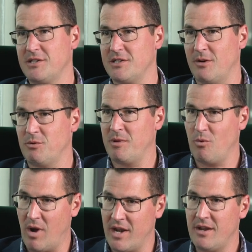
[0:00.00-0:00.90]
So that would be
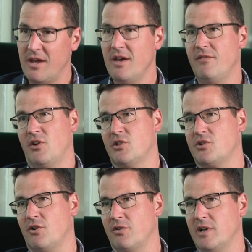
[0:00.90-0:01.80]
one very
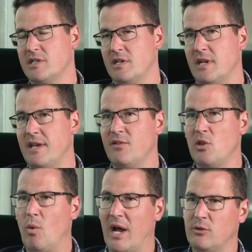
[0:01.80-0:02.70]
strong reason. And even
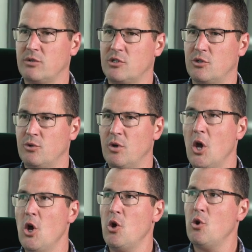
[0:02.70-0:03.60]
the one or two
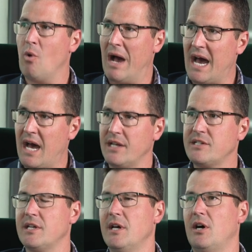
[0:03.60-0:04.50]
who
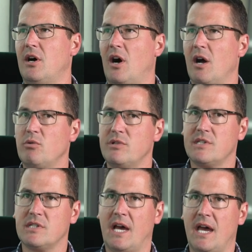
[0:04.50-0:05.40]
aren't, I would
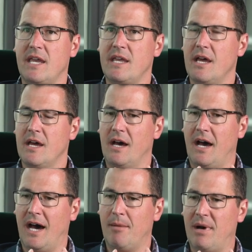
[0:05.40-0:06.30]
say
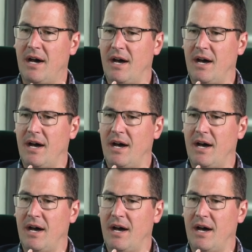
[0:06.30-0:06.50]
um,